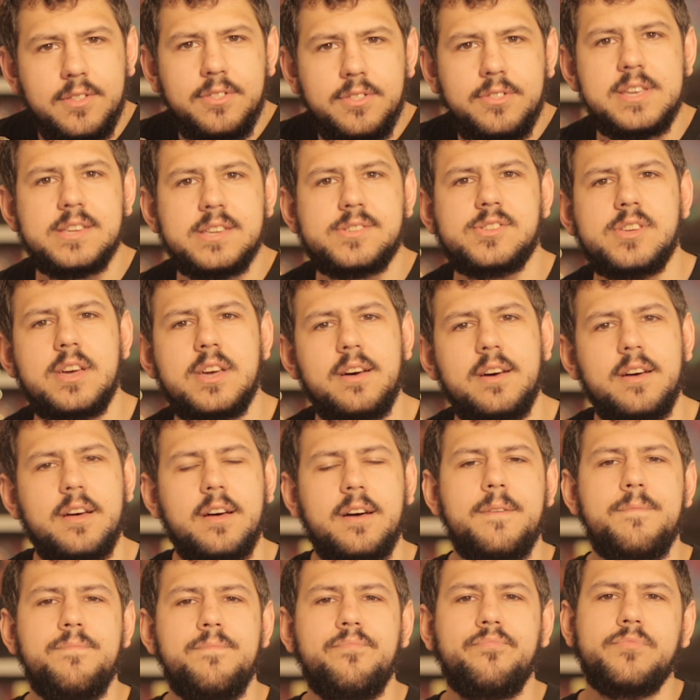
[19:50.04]
this
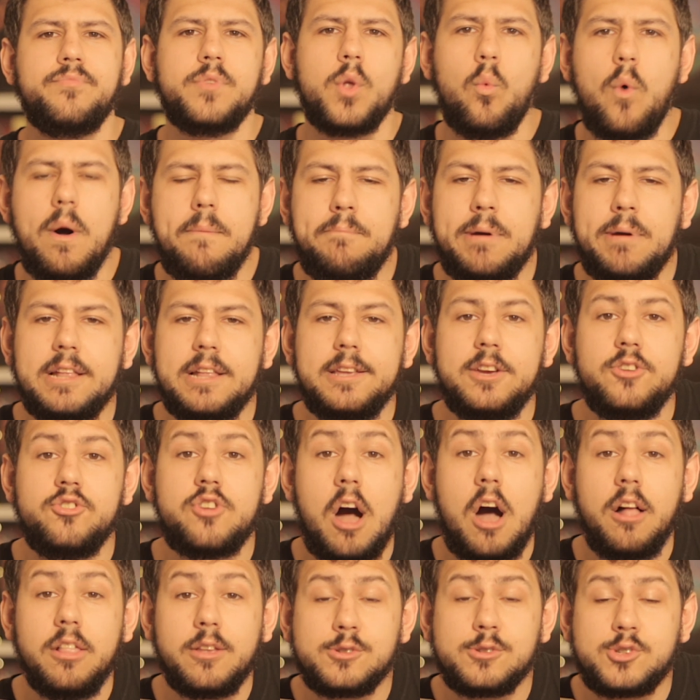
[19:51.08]
$1 billion
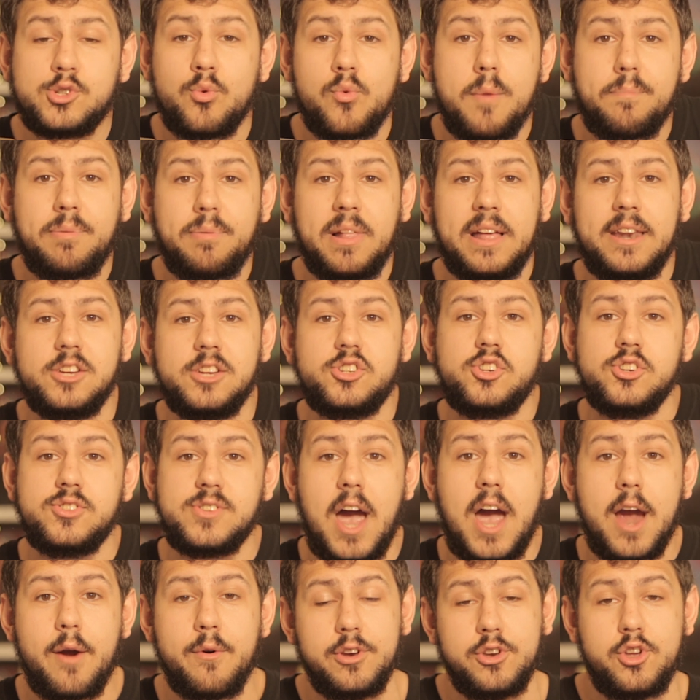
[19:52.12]
to replenish its
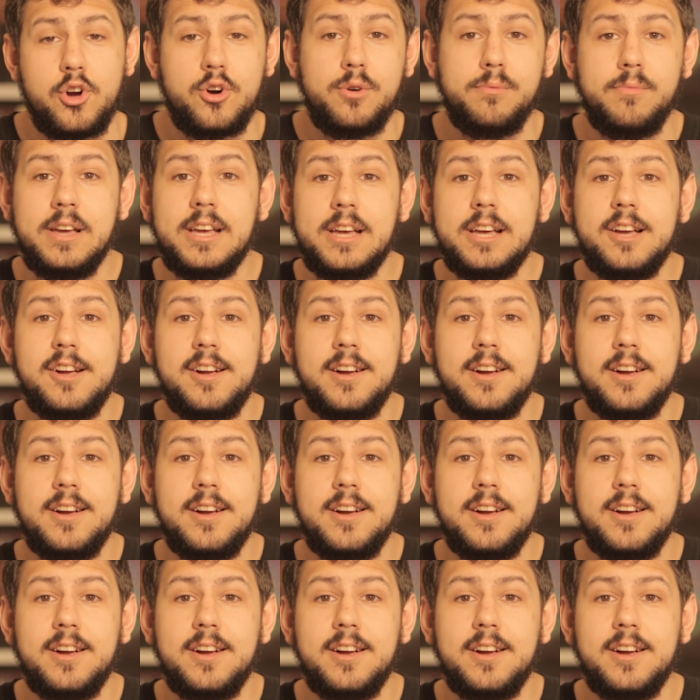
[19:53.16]
Iron Dome?